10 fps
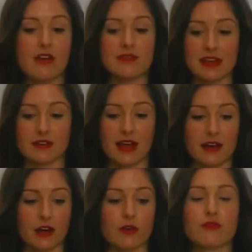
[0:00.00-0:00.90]
of nail
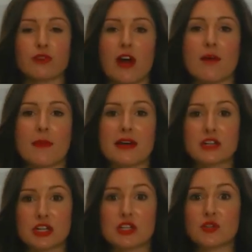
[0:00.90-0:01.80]
lacquer from
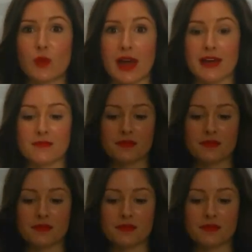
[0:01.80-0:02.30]
Sheswai.